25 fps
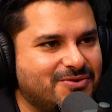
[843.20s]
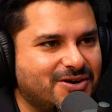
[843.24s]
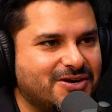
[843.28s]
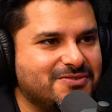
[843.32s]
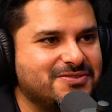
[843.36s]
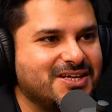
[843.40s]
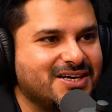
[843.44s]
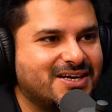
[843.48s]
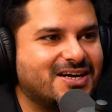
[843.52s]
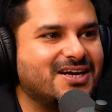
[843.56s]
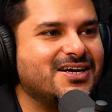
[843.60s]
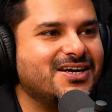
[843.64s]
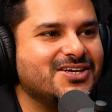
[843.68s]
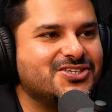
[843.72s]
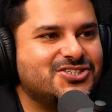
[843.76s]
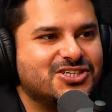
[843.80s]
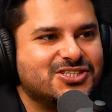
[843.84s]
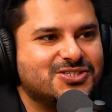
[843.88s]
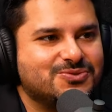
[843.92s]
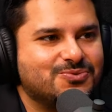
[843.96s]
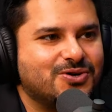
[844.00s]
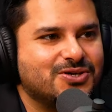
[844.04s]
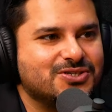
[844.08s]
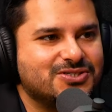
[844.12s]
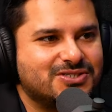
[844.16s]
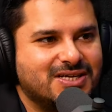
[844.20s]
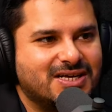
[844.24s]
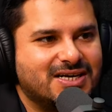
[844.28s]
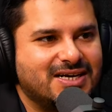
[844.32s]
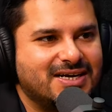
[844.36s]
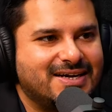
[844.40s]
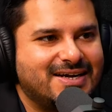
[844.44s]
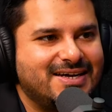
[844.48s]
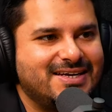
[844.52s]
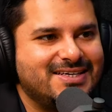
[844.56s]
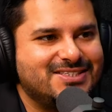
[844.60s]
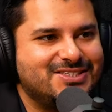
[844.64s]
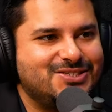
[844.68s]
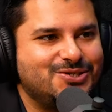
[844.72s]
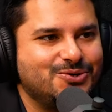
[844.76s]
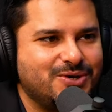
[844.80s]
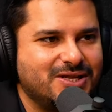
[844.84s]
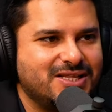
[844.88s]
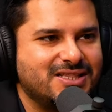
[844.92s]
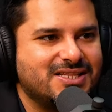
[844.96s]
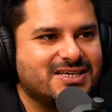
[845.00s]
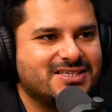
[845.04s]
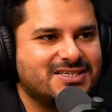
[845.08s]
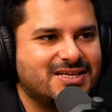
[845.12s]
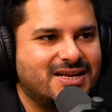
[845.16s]
one of their conditions was that at least
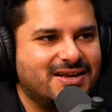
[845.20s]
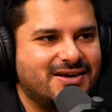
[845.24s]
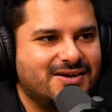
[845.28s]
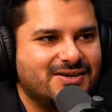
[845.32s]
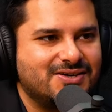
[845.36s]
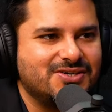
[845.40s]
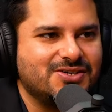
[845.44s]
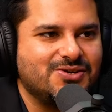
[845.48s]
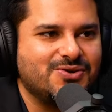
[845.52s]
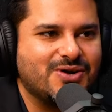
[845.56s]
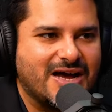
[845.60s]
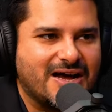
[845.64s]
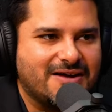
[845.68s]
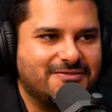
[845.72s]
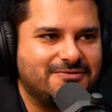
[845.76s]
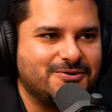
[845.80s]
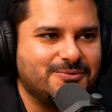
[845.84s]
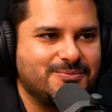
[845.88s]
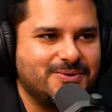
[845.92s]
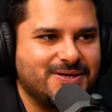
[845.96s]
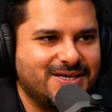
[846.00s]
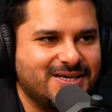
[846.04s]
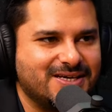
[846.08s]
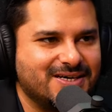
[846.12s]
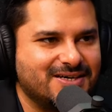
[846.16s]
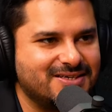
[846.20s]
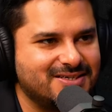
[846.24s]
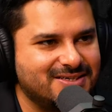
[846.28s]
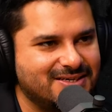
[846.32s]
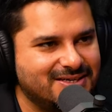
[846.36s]
during the accelerator, you have to be here.